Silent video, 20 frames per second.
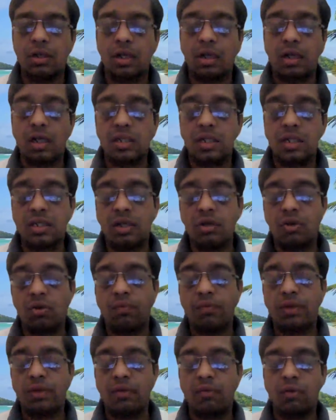Cushing's
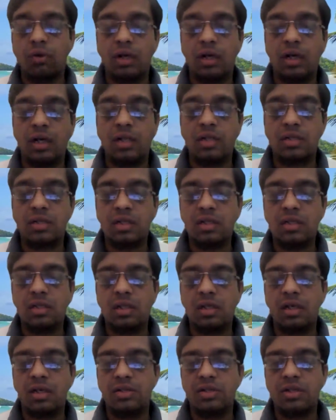syndrome we have already discussed.
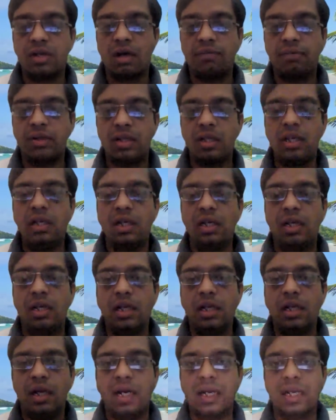Let's start with the
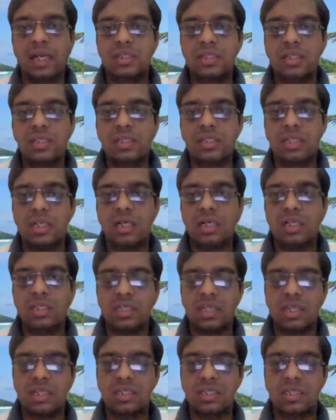Addison's
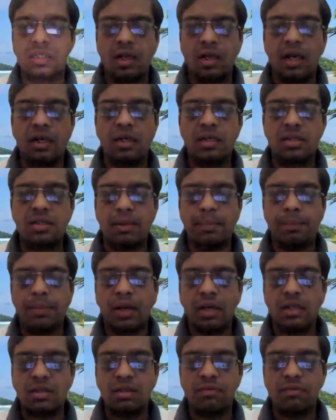disease and its
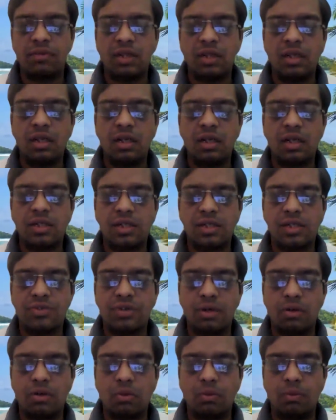comparison with the Cushing's
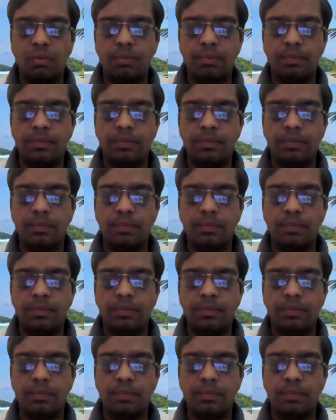syndrome.